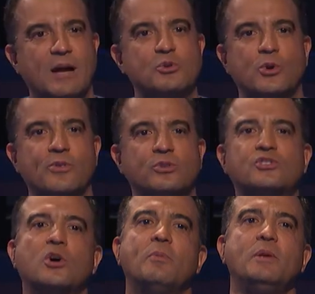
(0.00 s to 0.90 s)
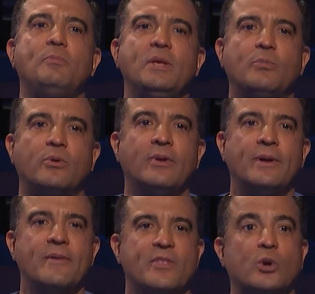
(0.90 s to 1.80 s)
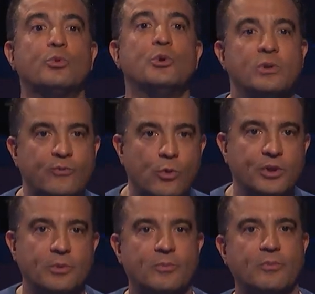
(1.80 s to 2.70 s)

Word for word: I'm sure there's so many people that are rooting for you.